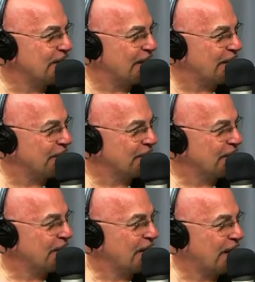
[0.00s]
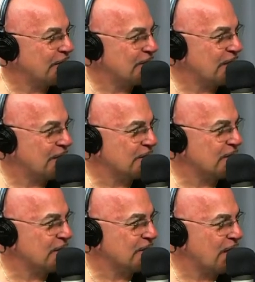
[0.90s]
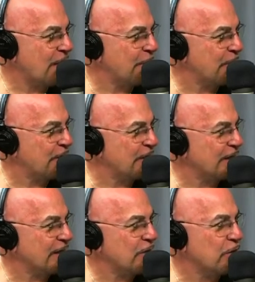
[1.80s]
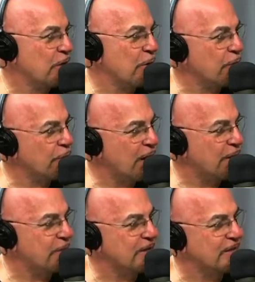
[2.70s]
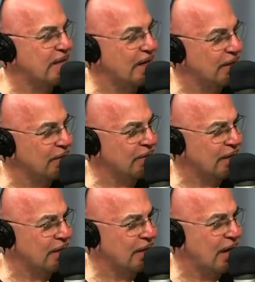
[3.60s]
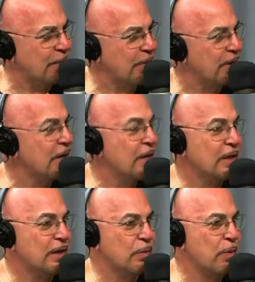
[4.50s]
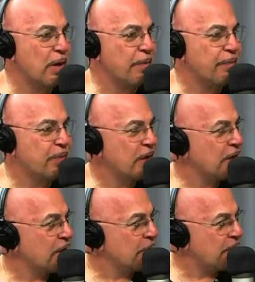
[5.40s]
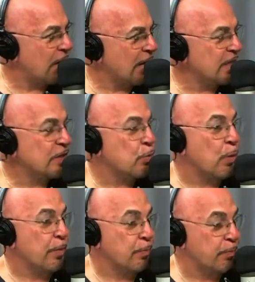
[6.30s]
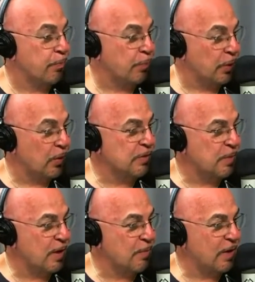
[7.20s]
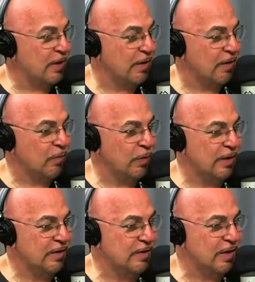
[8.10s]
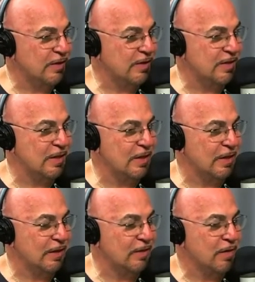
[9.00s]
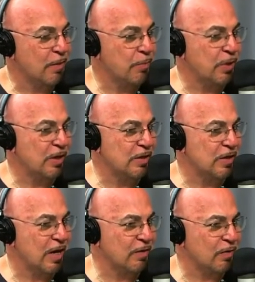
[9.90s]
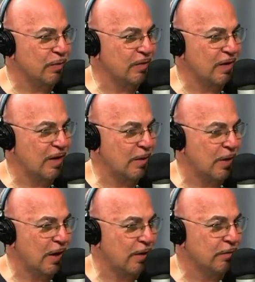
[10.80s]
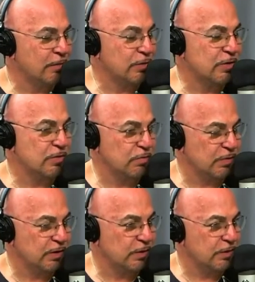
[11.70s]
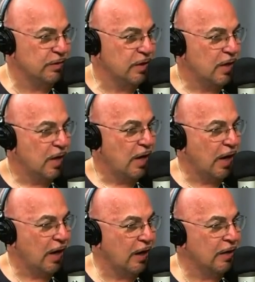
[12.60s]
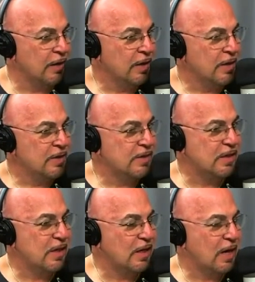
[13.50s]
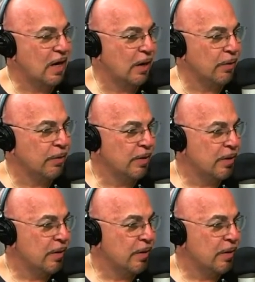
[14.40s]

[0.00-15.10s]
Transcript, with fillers: You know and say this thing has happened and like you go oh right because of that other thing yeah. that happened like, well it would be so much i think what blows my mind is when i start to see things being as old as i am now which is really old and seeing how